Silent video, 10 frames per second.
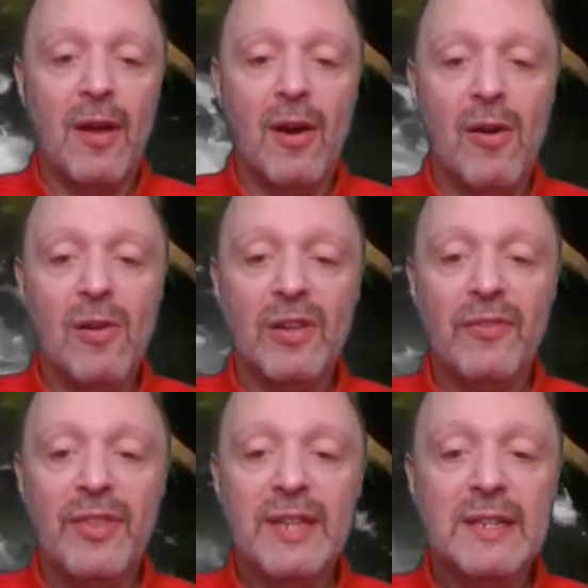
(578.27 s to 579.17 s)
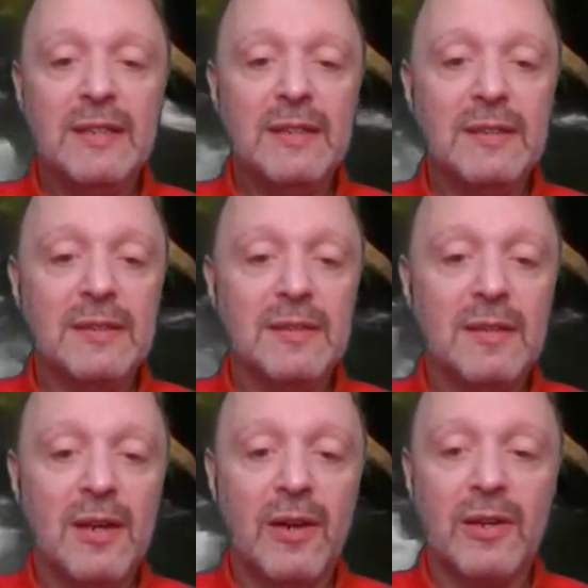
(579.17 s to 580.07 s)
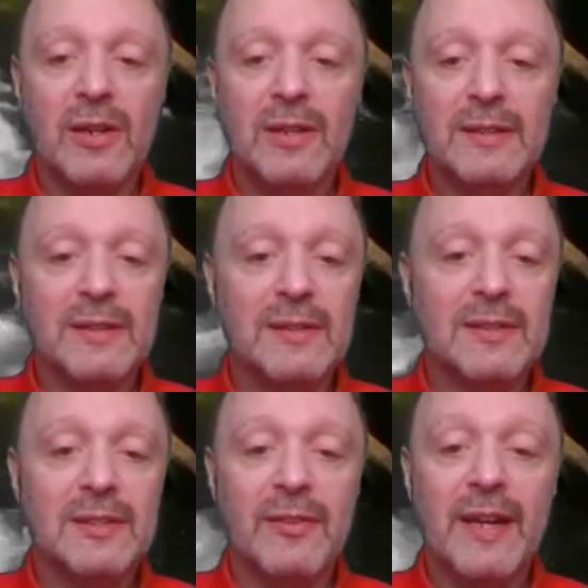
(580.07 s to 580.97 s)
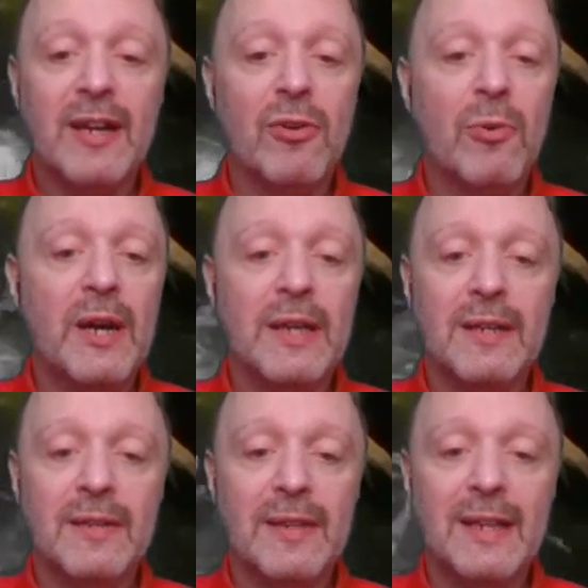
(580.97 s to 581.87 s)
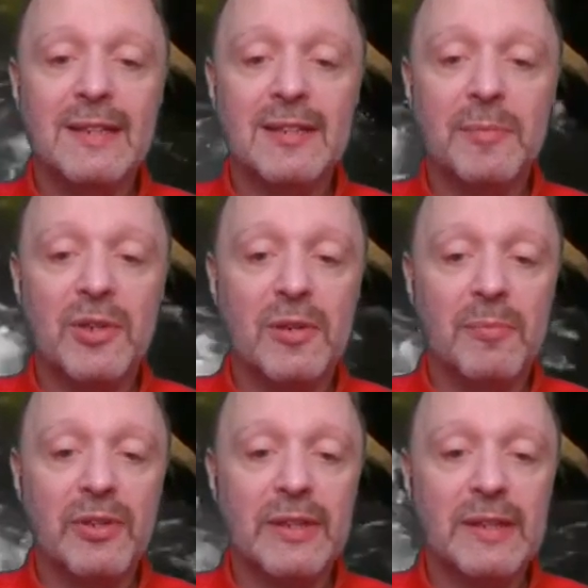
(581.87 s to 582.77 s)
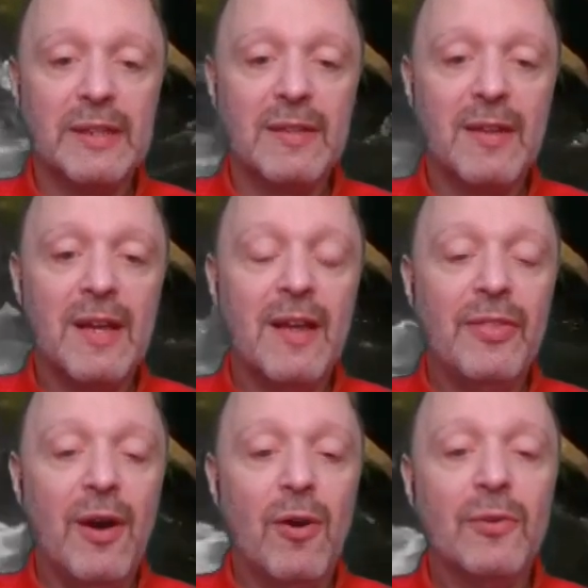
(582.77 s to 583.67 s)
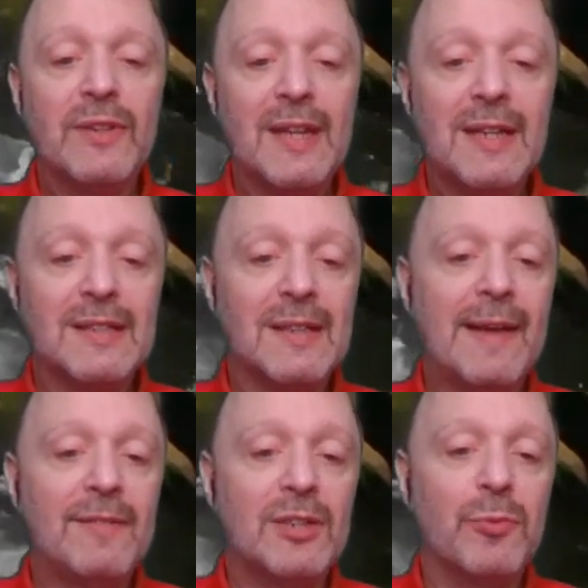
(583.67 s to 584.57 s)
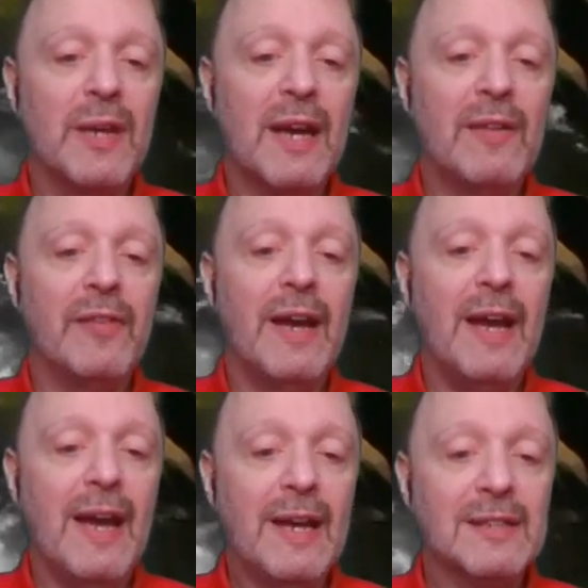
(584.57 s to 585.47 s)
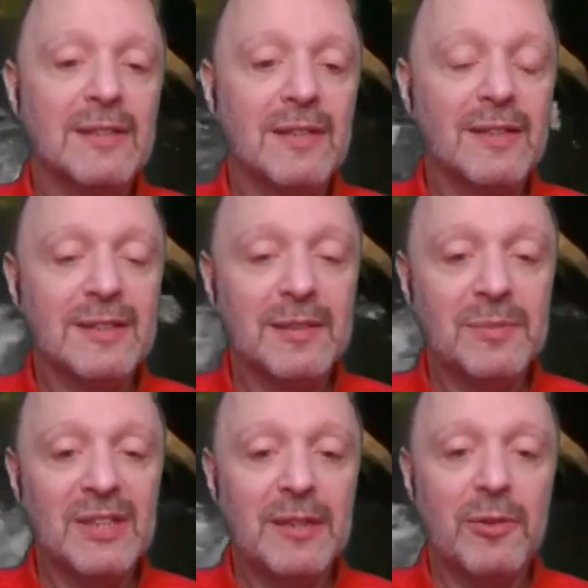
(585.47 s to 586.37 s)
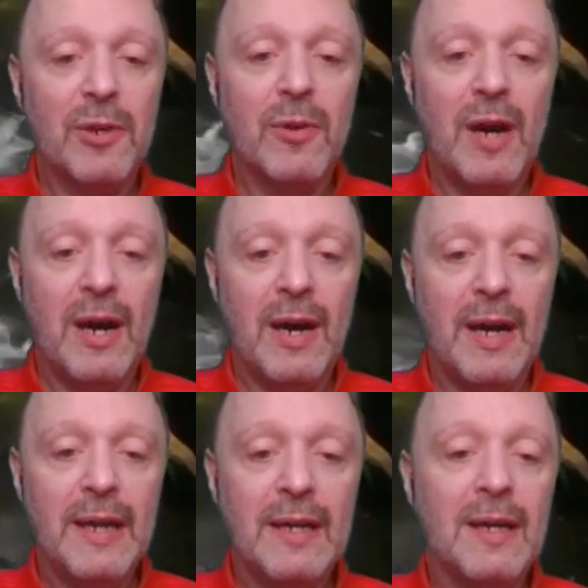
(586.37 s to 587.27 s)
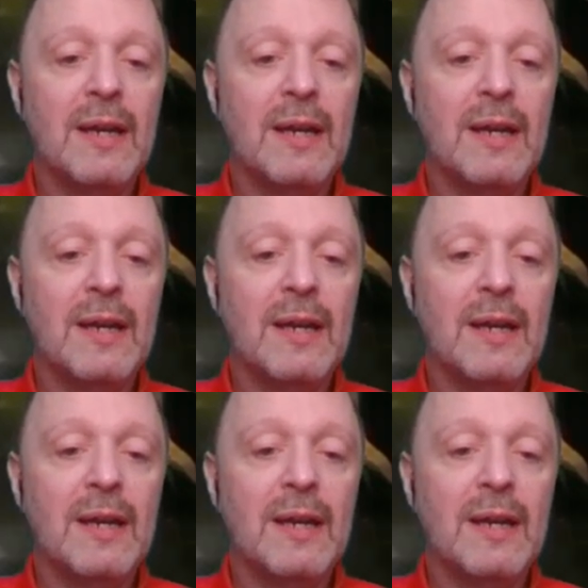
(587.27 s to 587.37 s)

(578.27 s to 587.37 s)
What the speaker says: all of these are constants, so they go away. They disappear completely. The only thing that's left is we have x sub 0 I